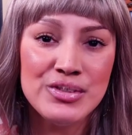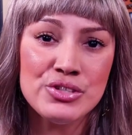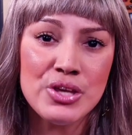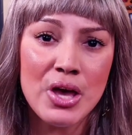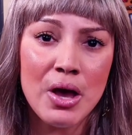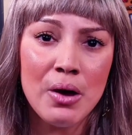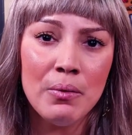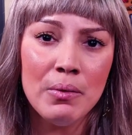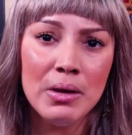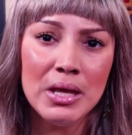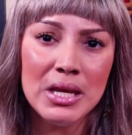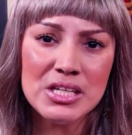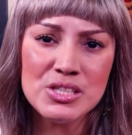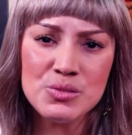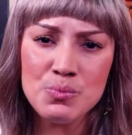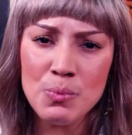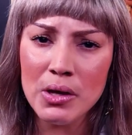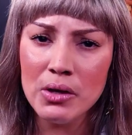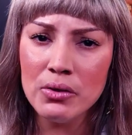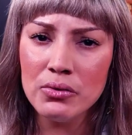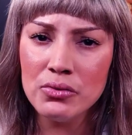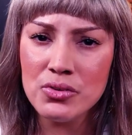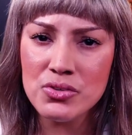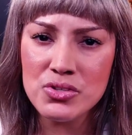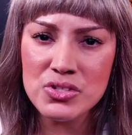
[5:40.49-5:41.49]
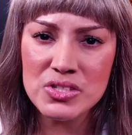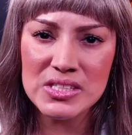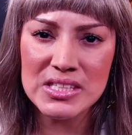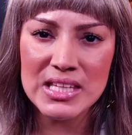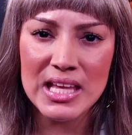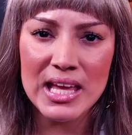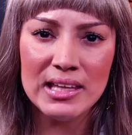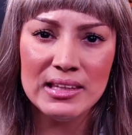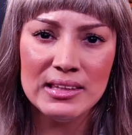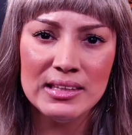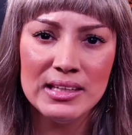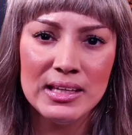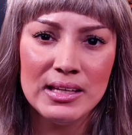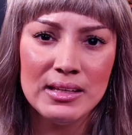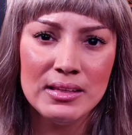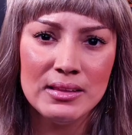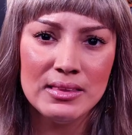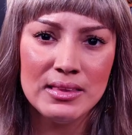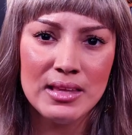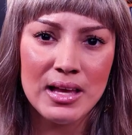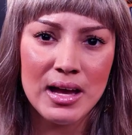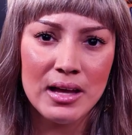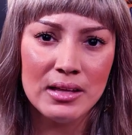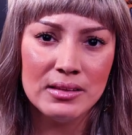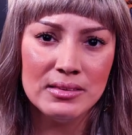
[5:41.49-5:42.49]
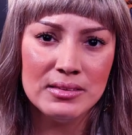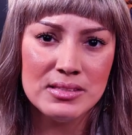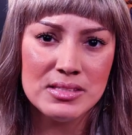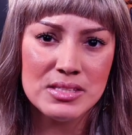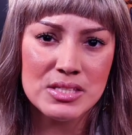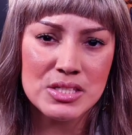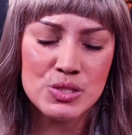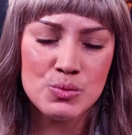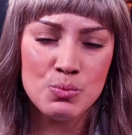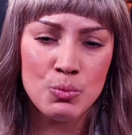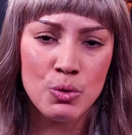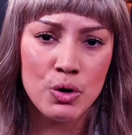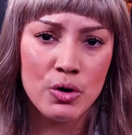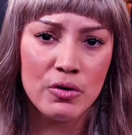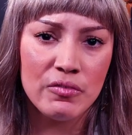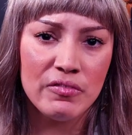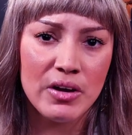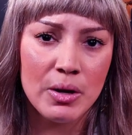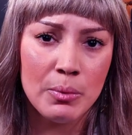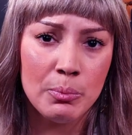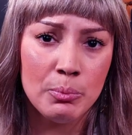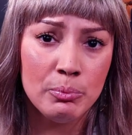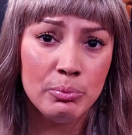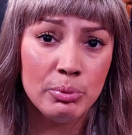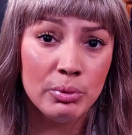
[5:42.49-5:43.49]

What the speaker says: So it is my understanding that this is more of a